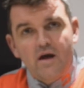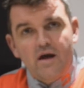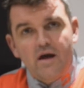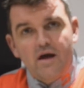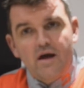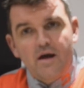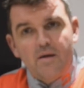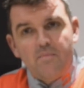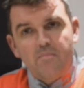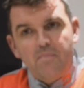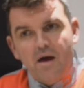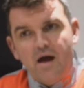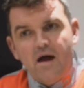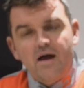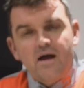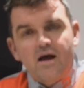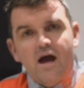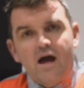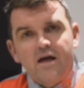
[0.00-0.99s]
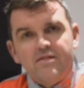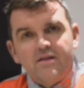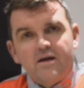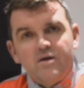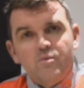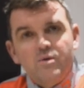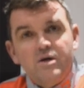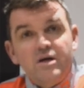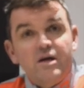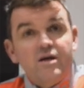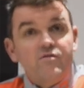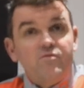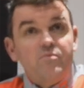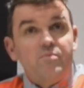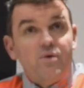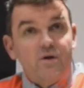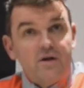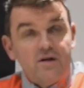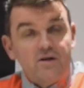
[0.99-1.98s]
uh, but I think we give
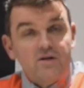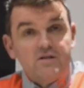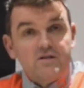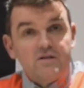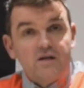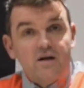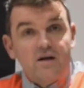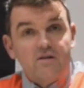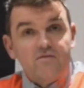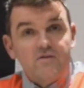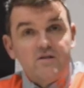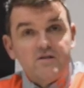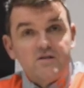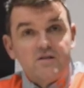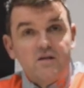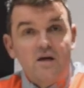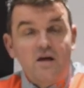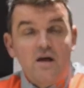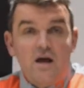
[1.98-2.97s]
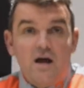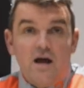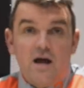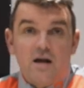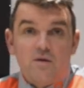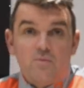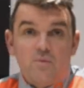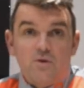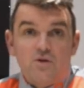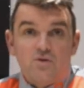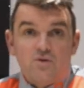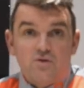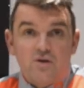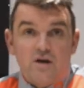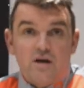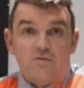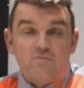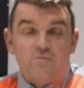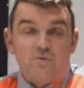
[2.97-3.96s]
pretty good service and we do
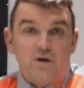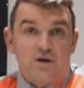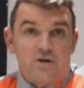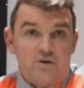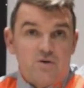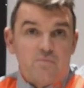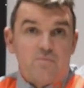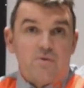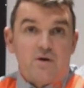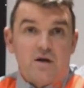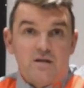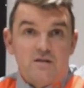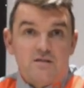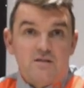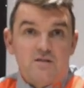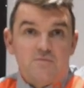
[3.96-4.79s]
have pretty good prices,